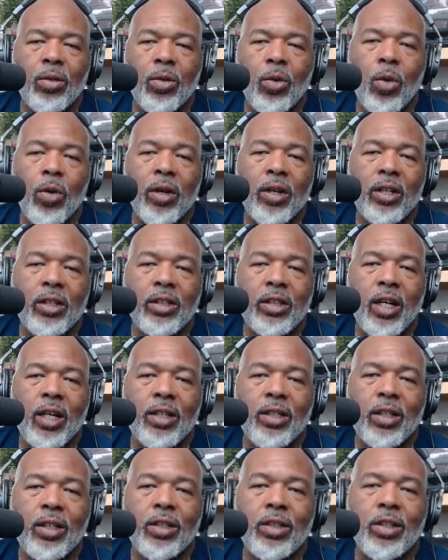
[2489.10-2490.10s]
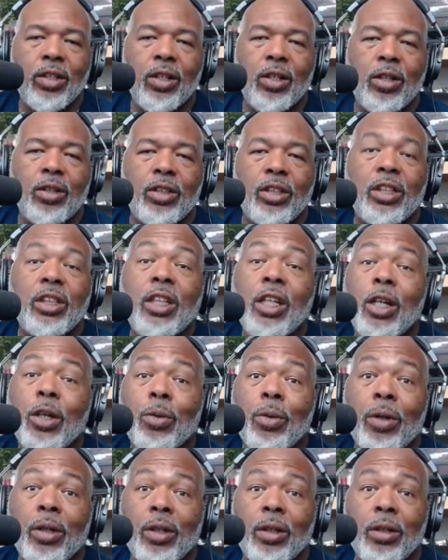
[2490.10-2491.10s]
organizations. They're
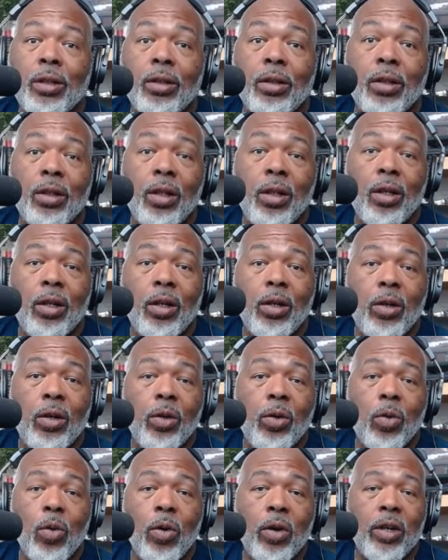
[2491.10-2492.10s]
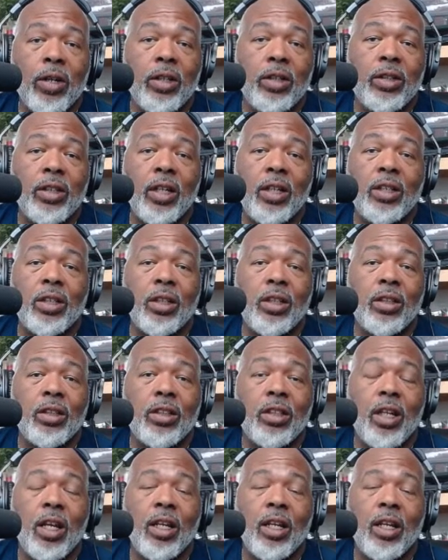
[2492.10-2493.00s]
secret organizations.